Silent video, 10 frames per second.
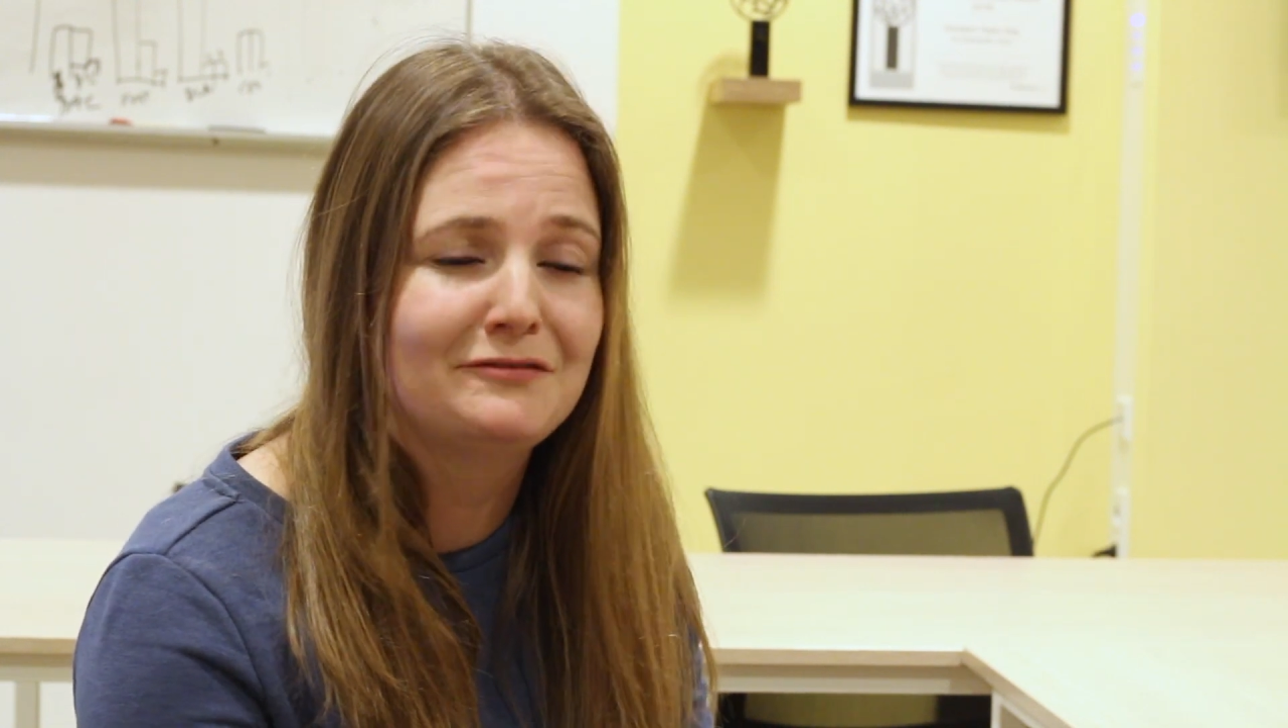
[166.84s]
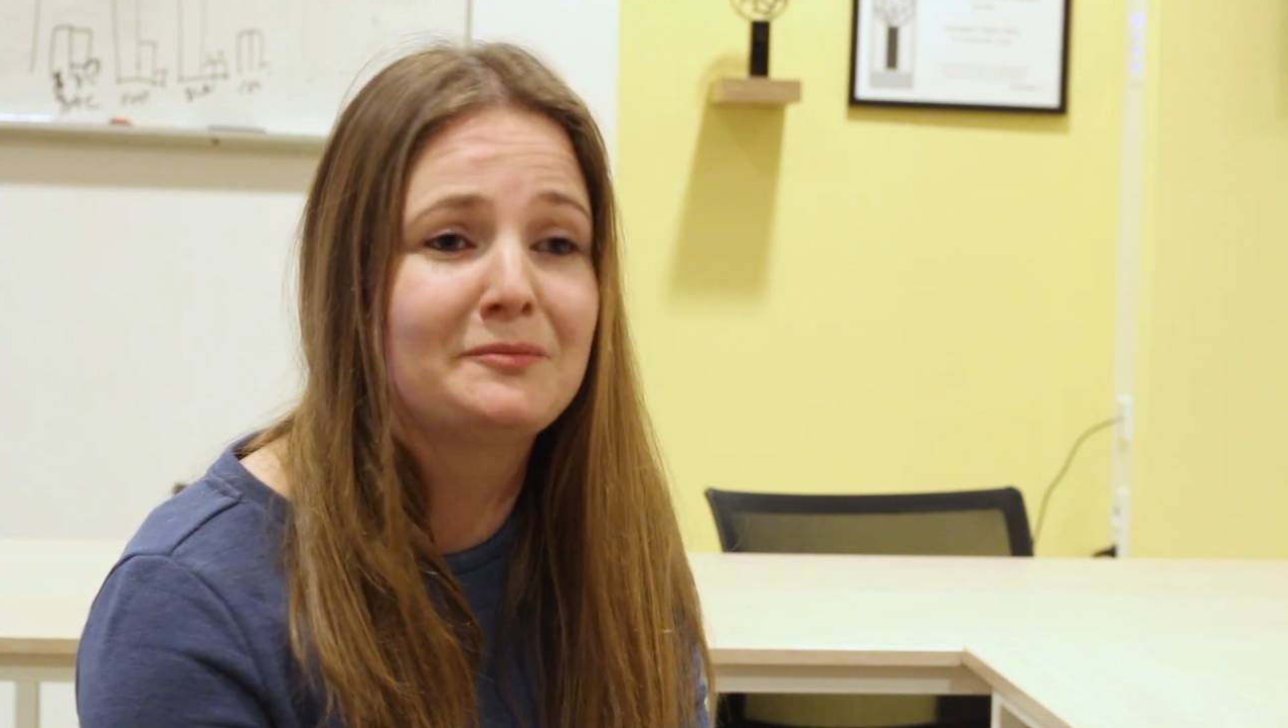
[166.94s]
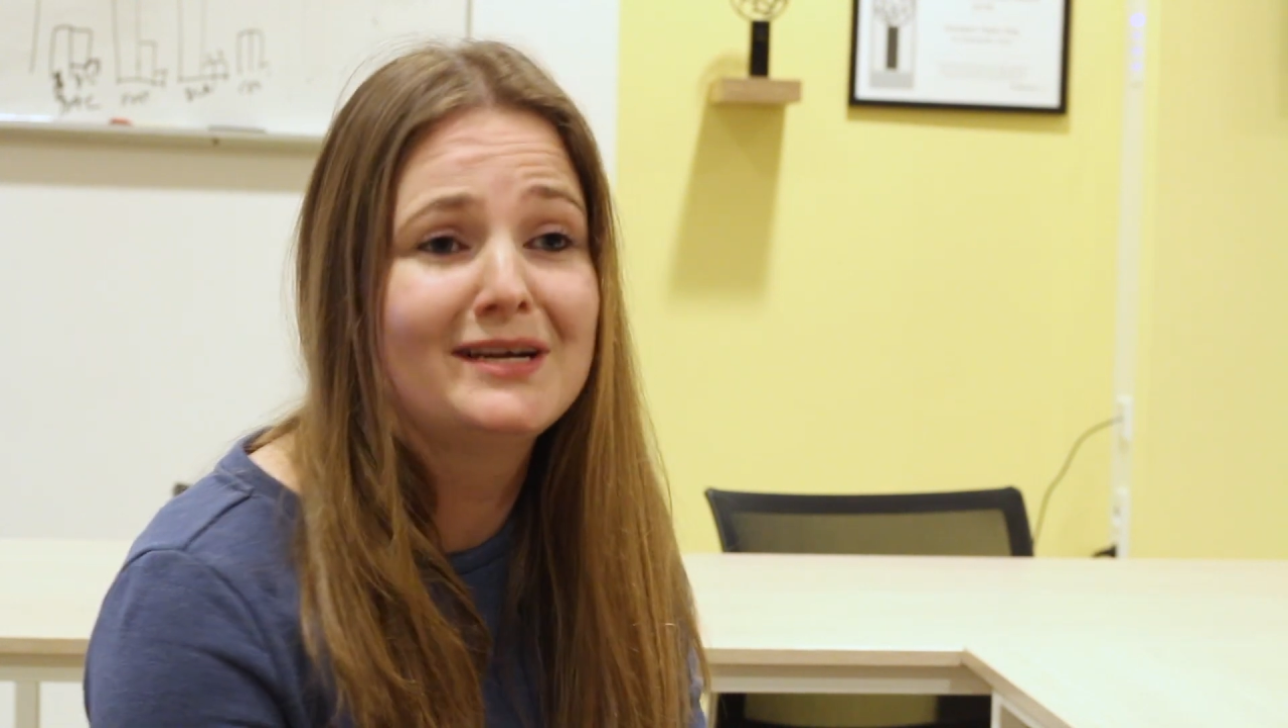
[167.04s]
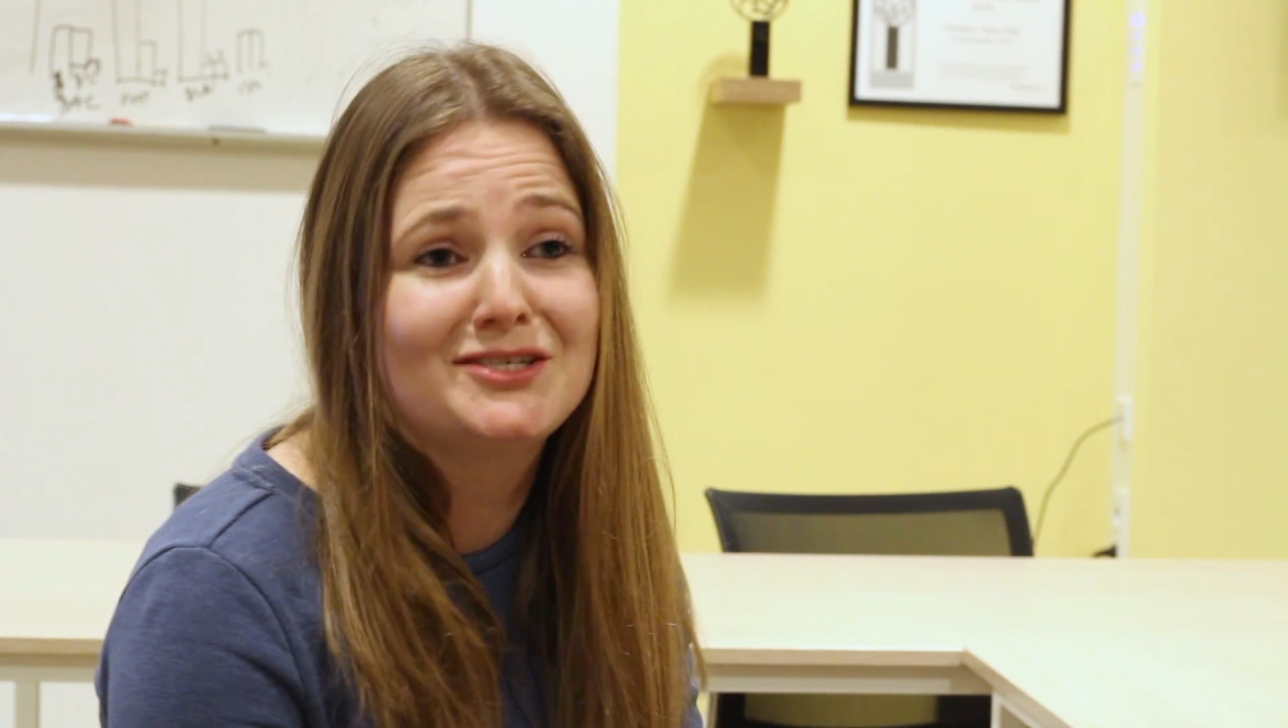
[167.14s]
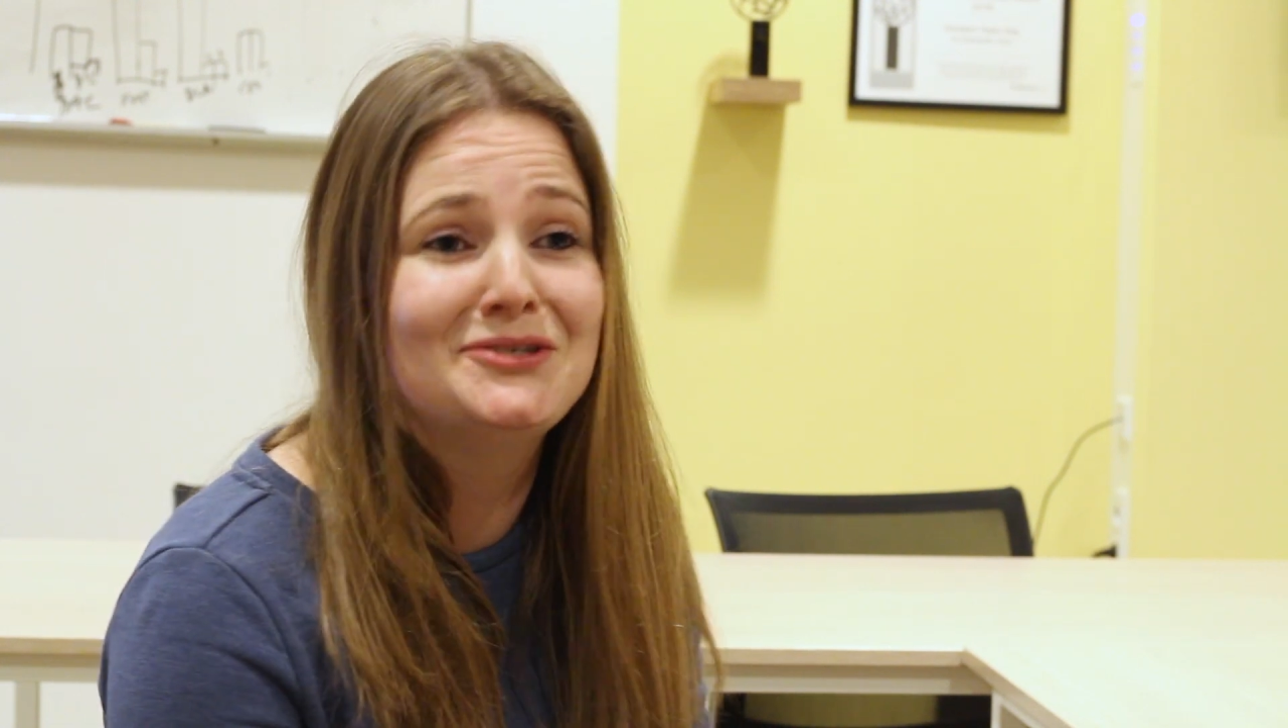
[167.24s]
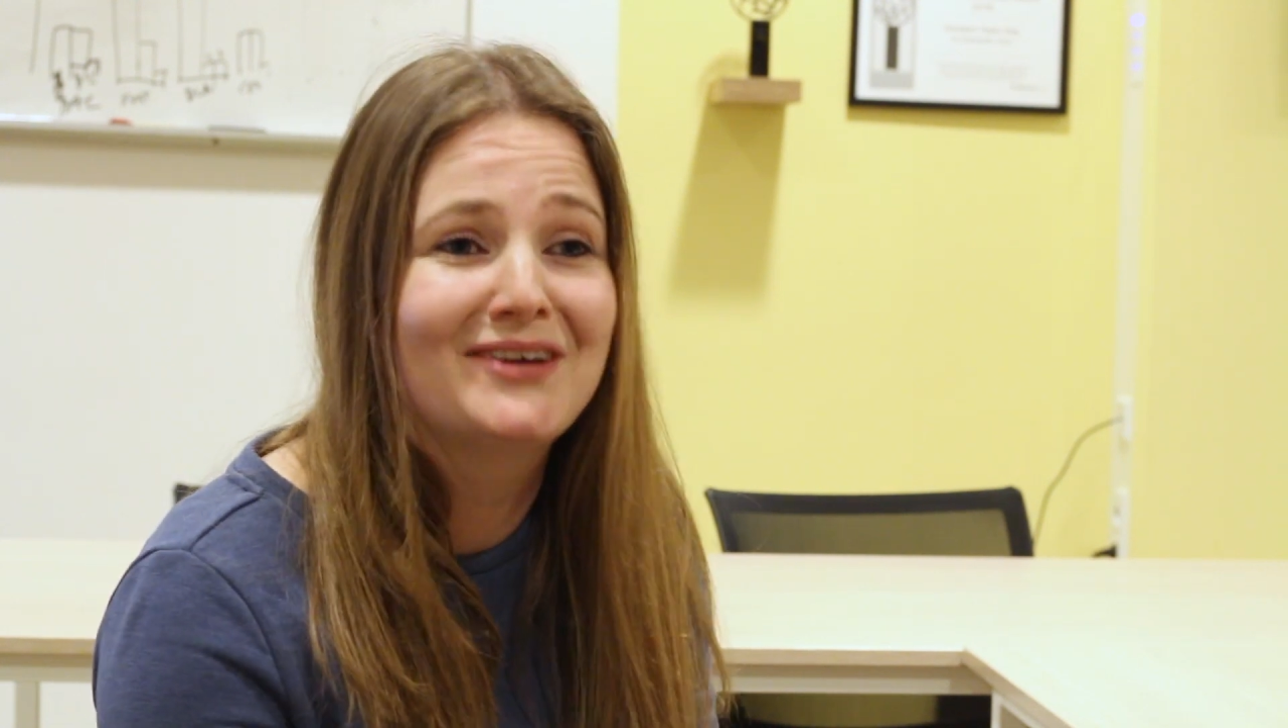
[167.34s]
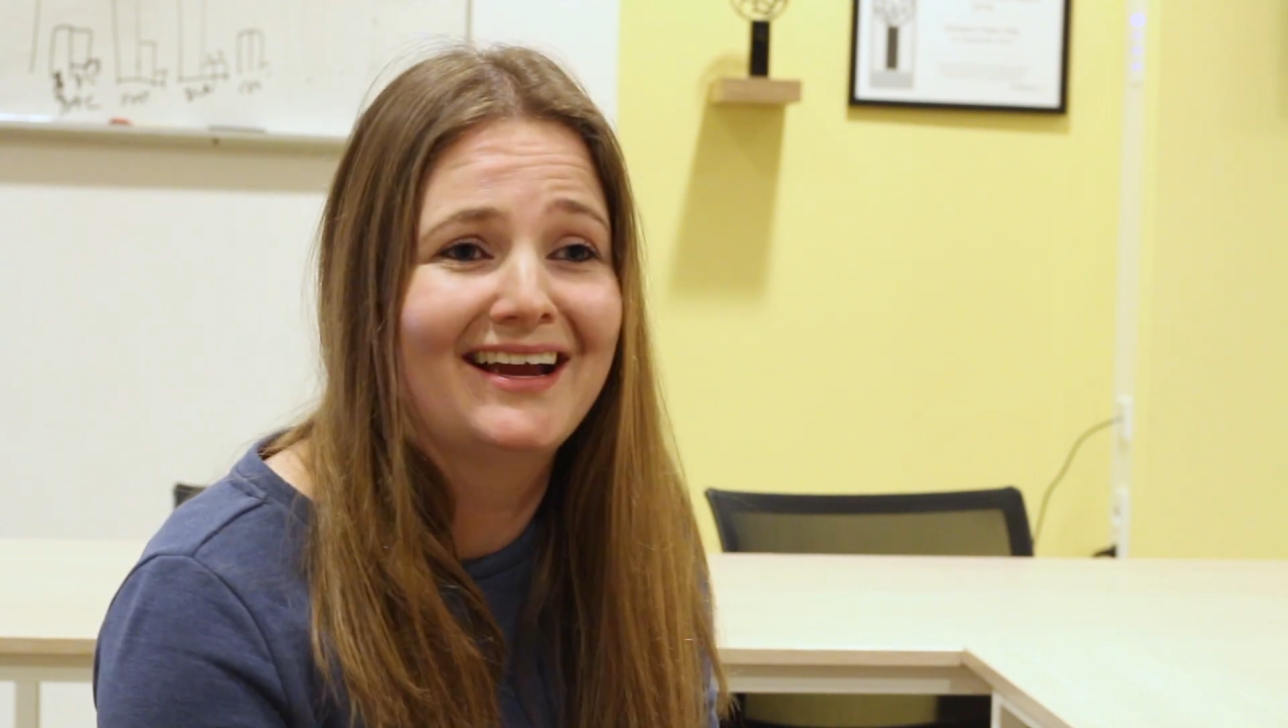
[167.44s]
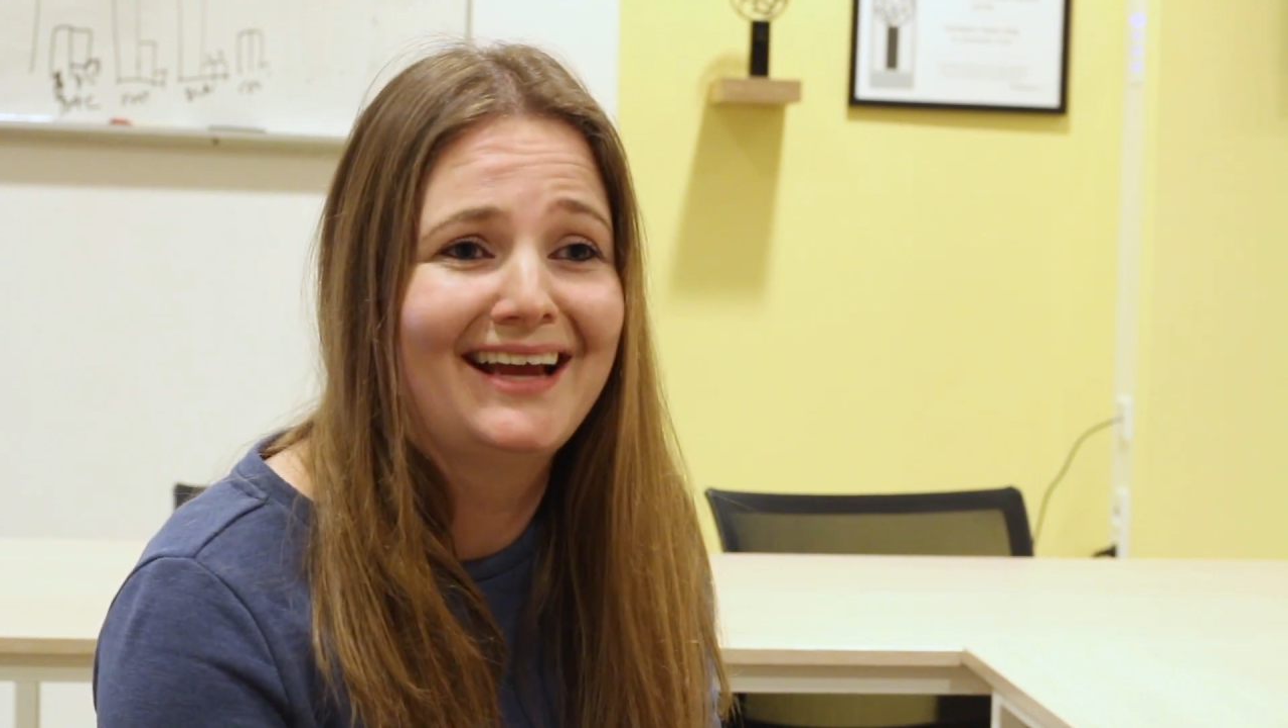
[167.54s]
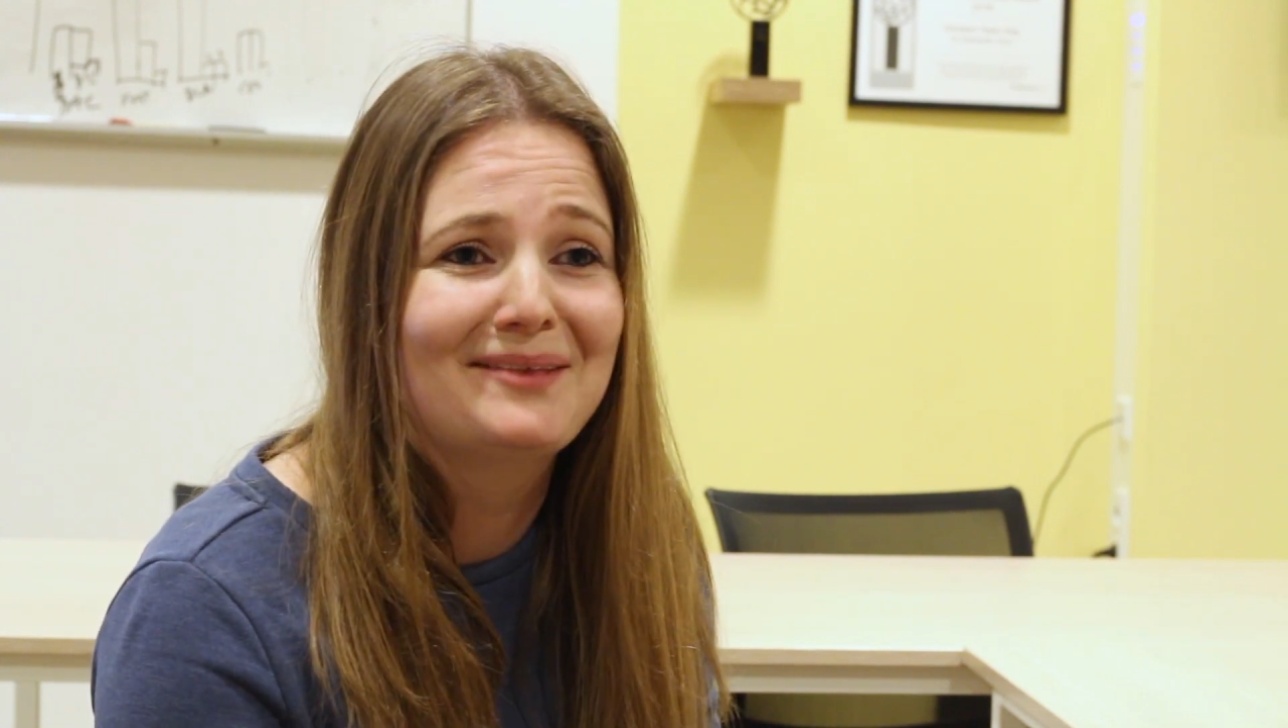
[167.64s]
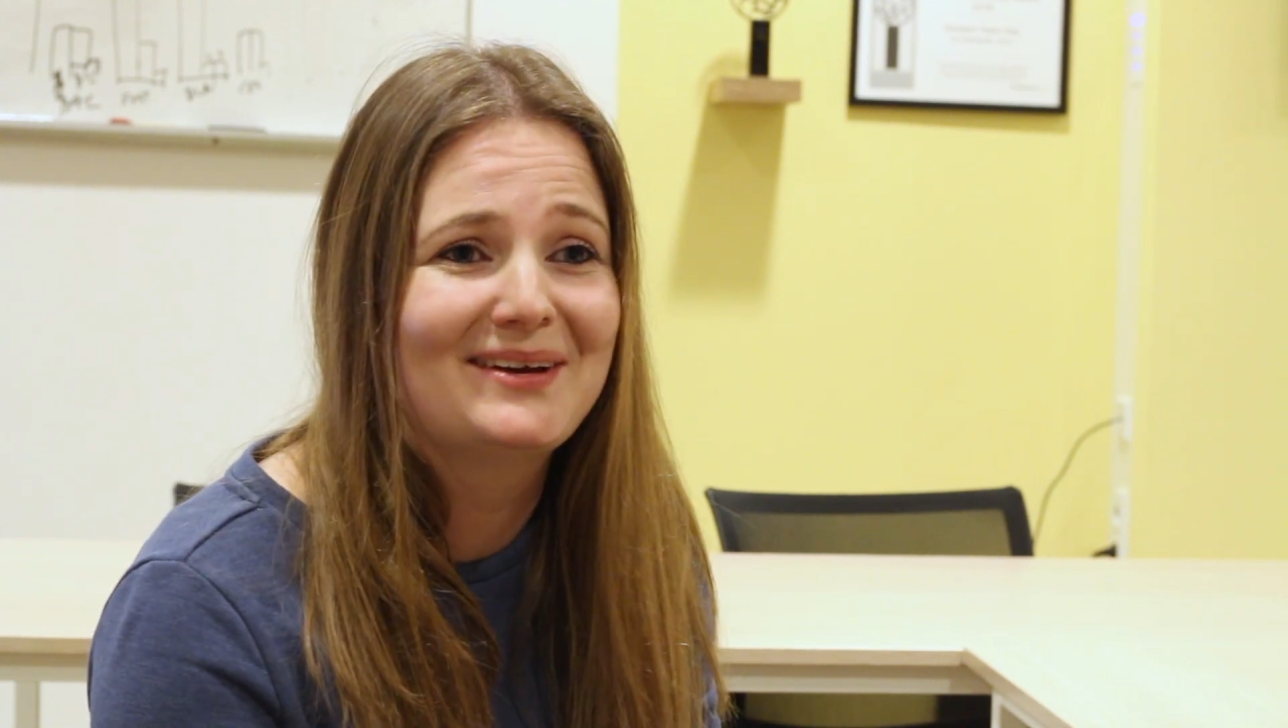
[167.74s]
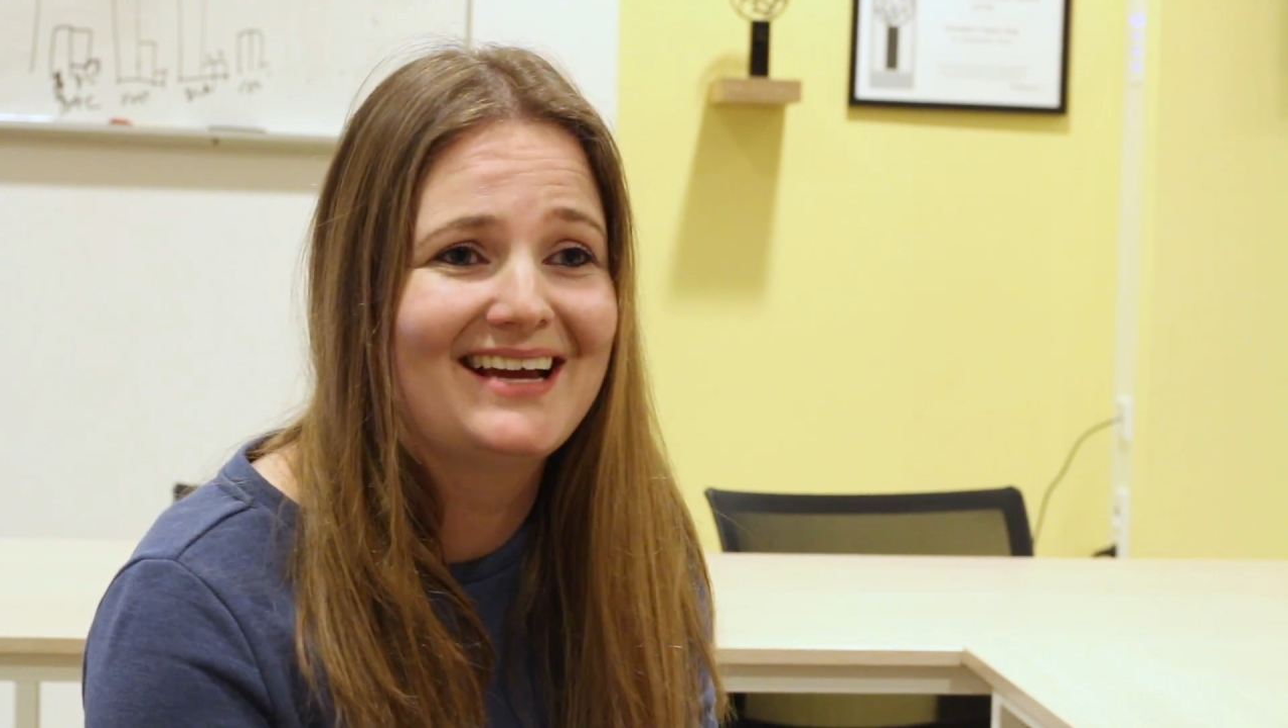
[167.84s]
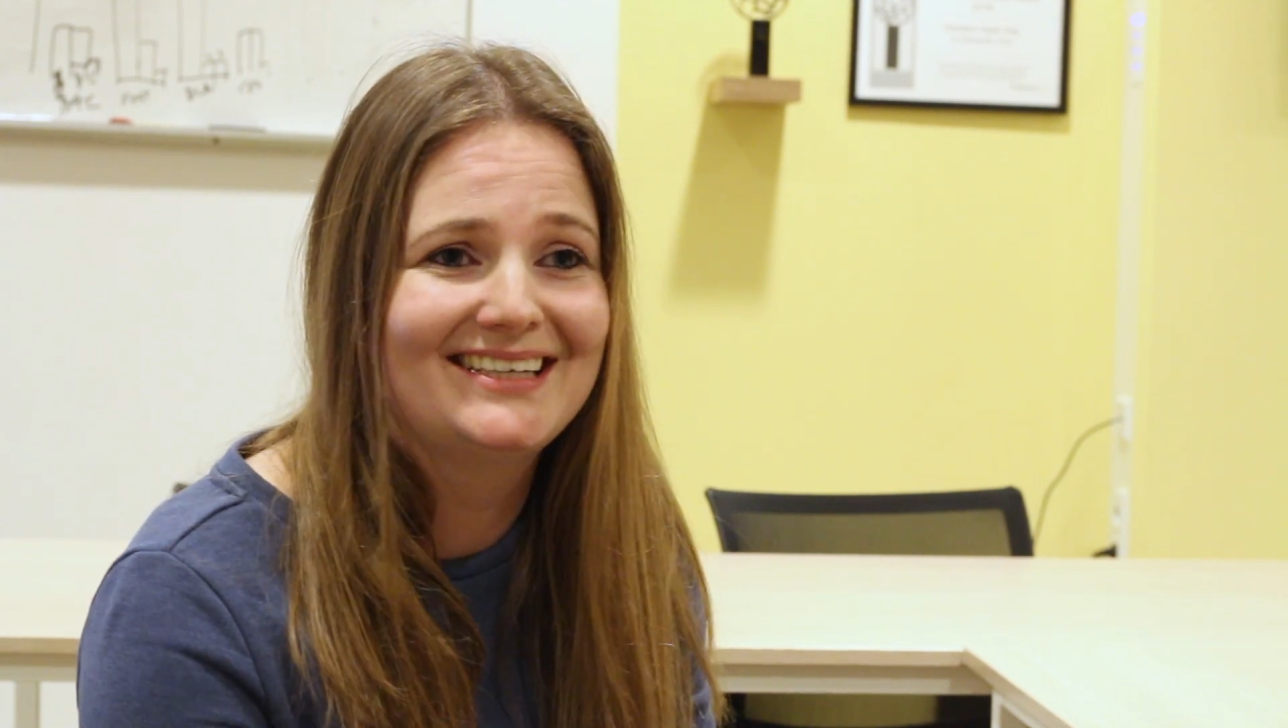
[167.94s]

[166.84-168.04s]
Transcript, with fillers: information you can get by